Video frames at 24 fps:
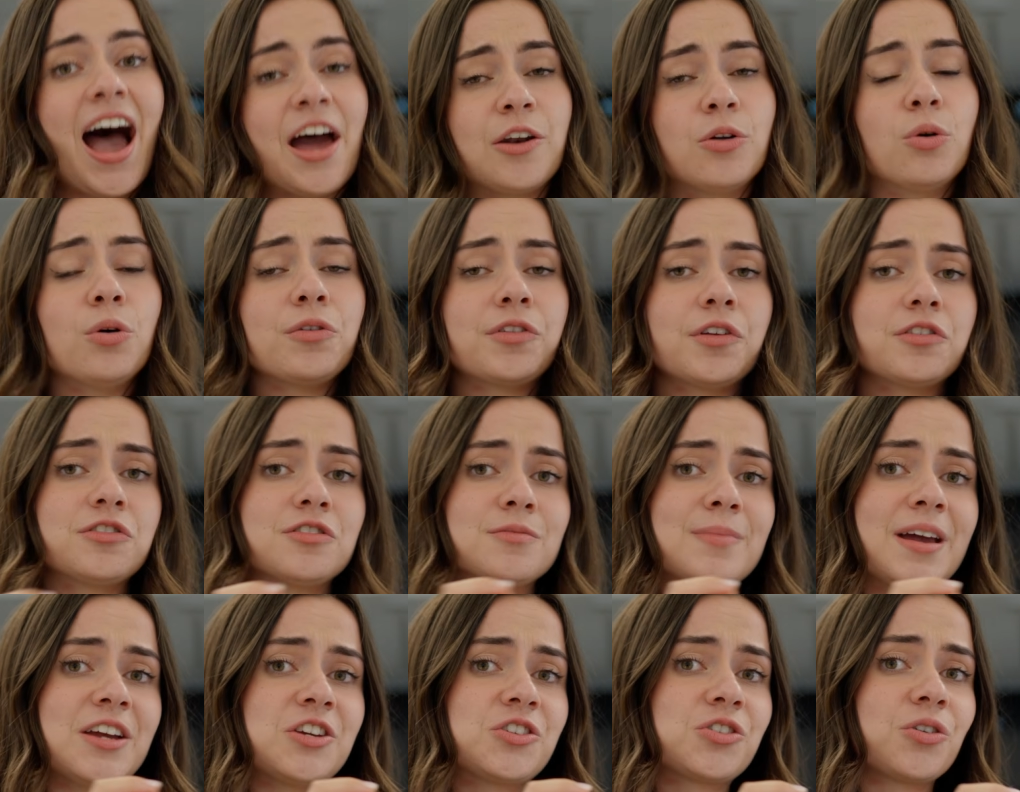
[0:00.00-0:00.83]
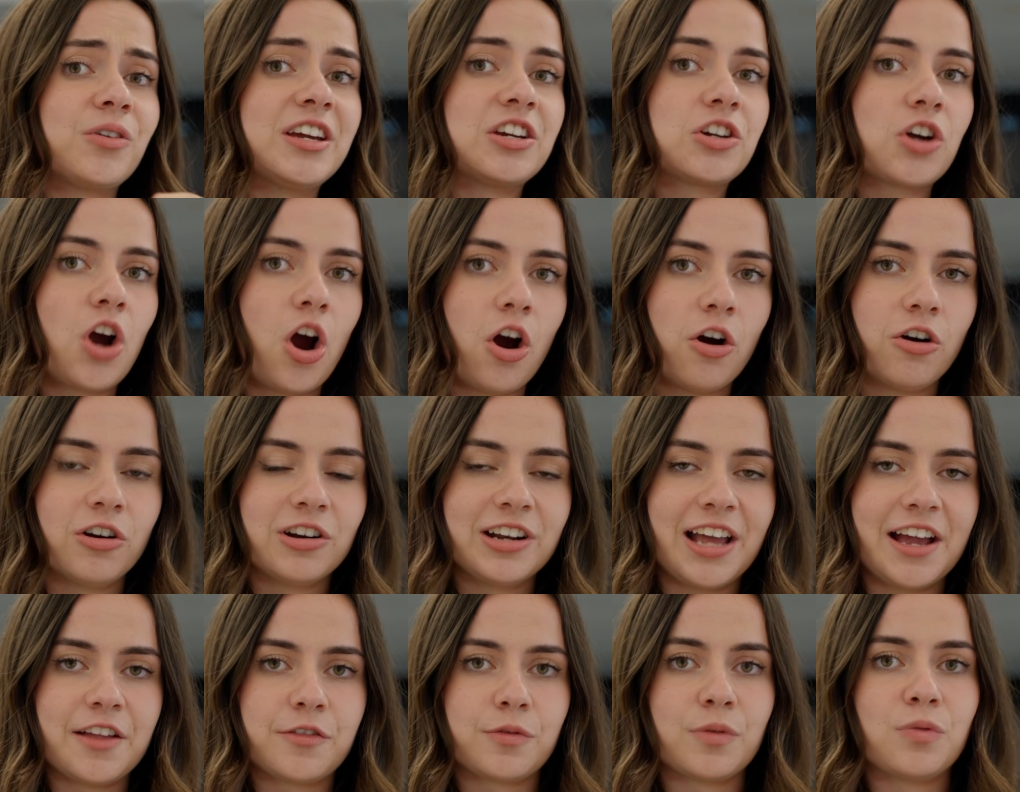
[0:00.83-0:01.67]
and also to make sure it
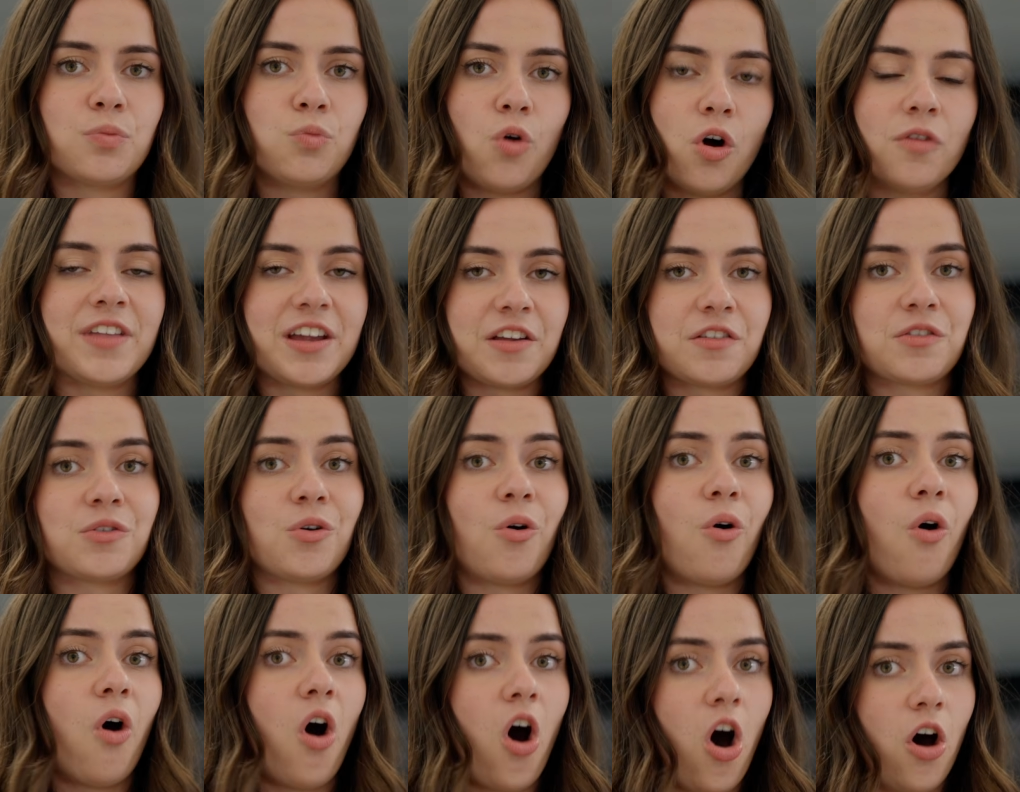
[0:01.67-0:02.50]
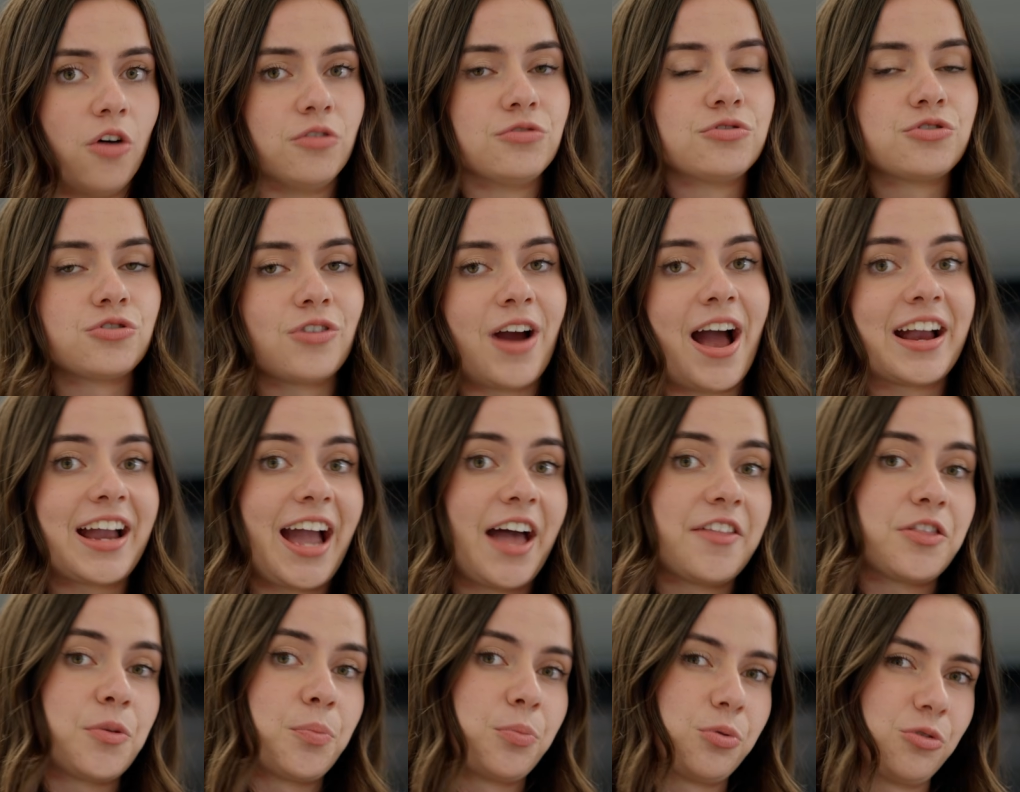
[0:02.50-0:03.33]
correlates with what they saw on track
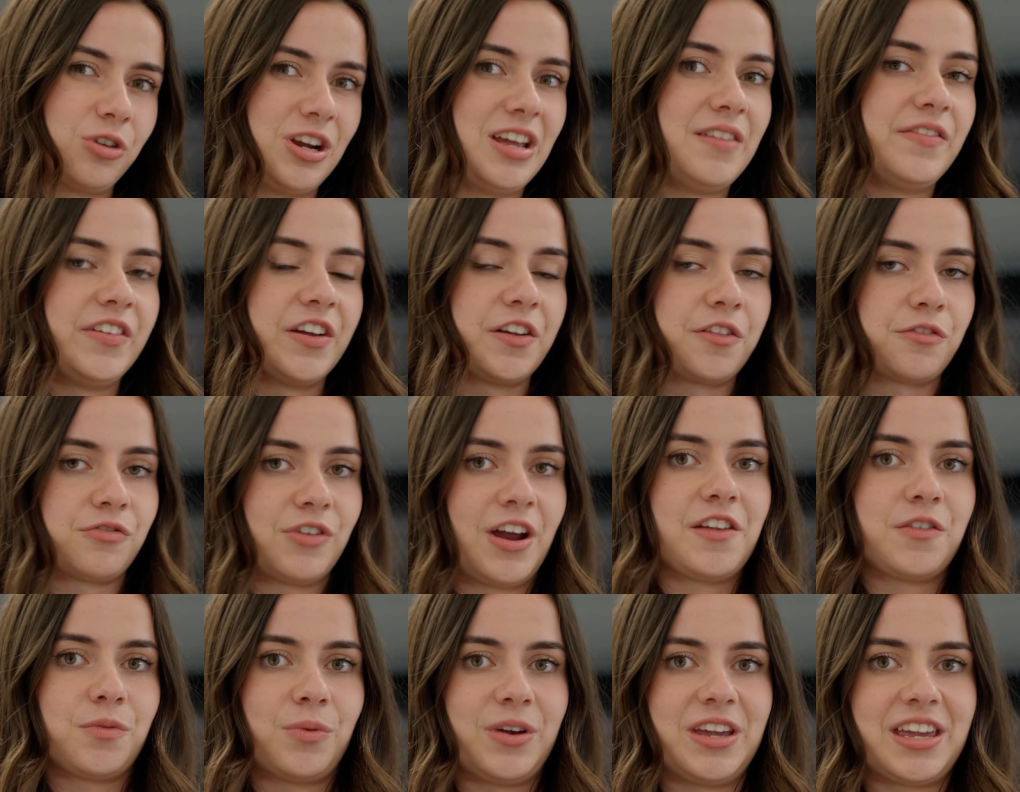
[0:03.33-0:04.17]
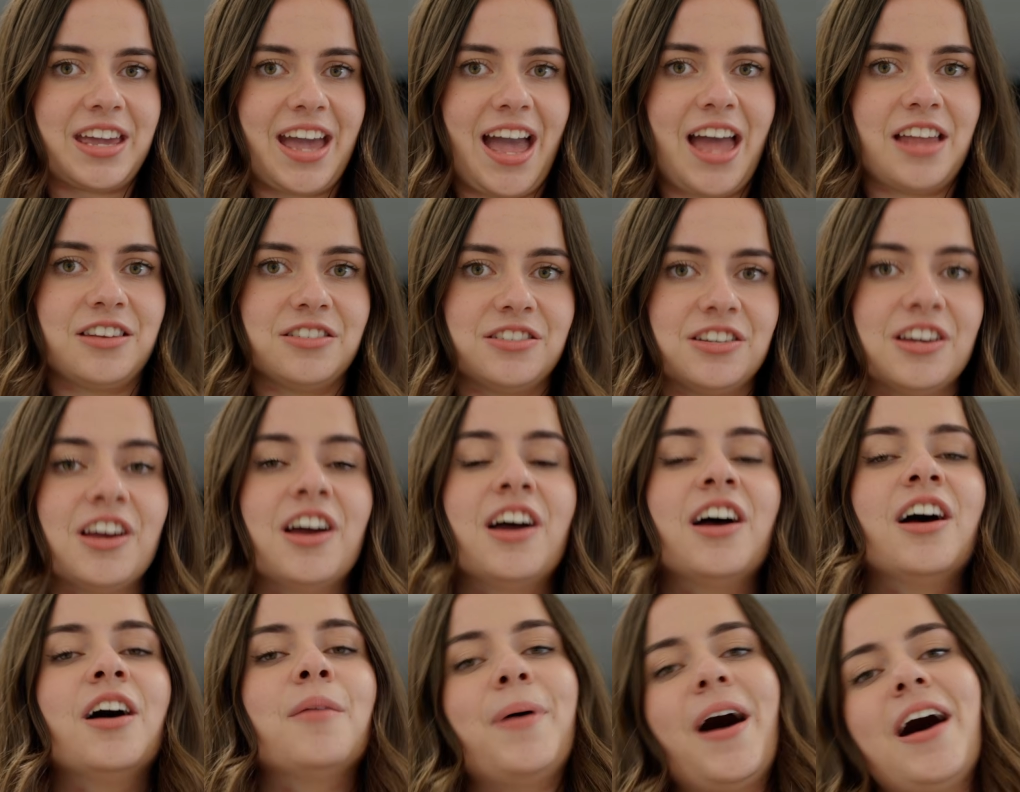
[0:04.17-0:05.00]
at the previous race weekend.
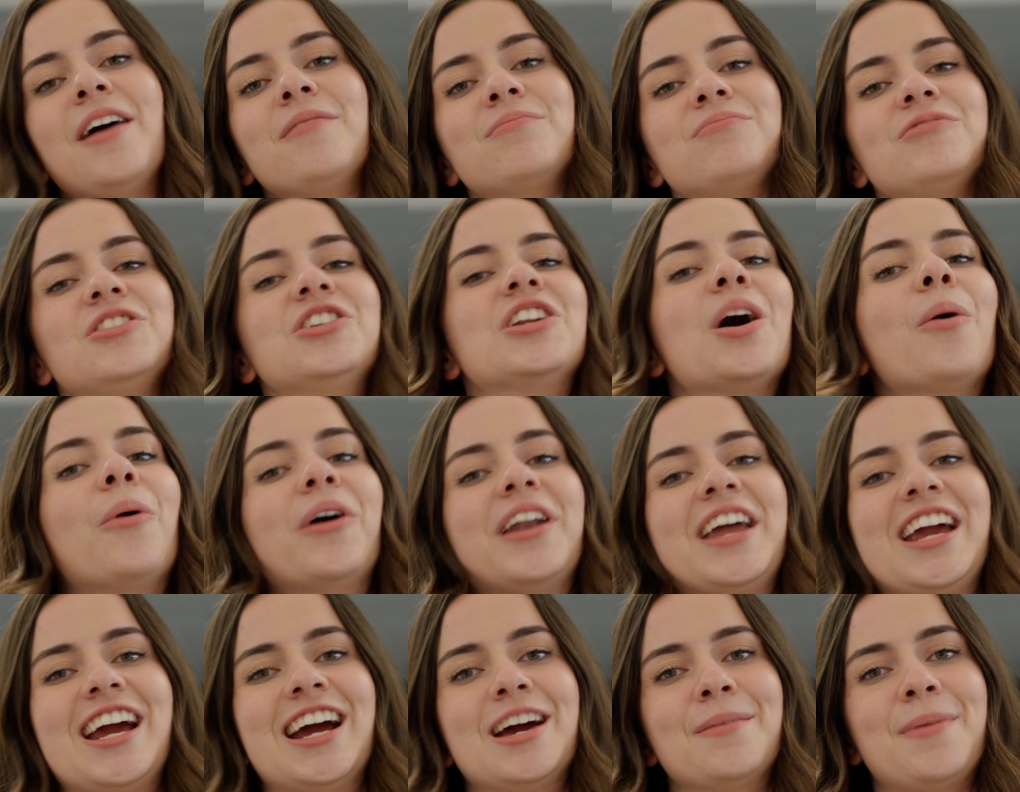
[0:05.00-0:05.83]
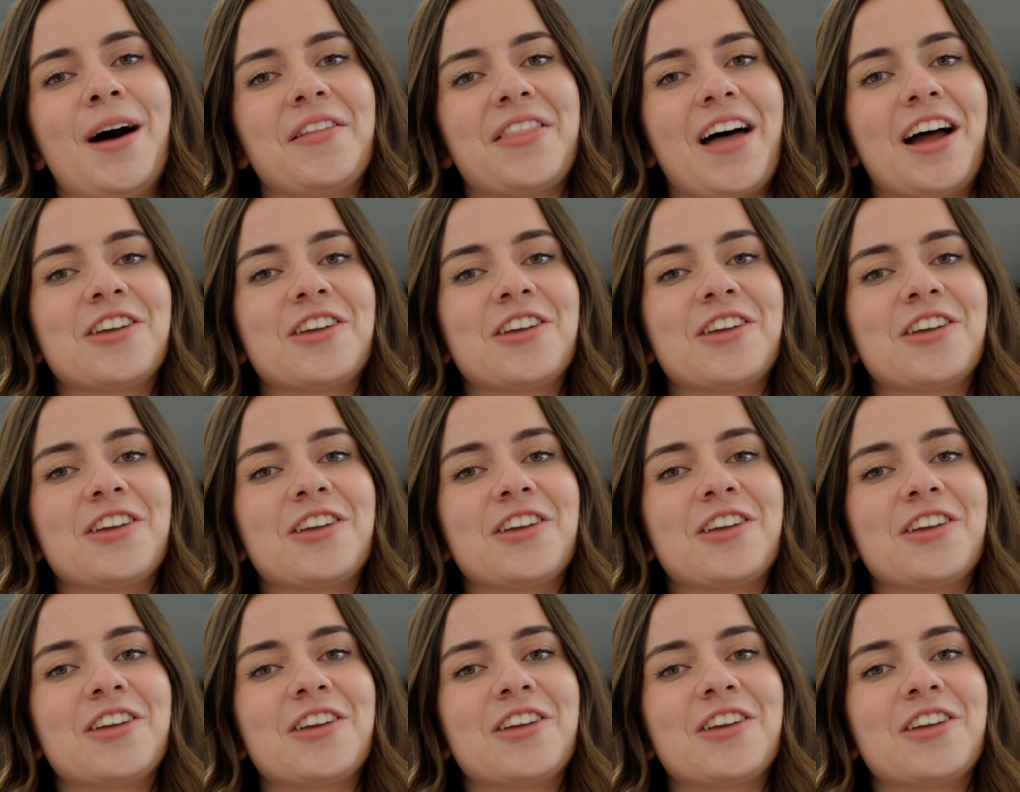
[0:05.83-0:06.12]
But you don't want to hear about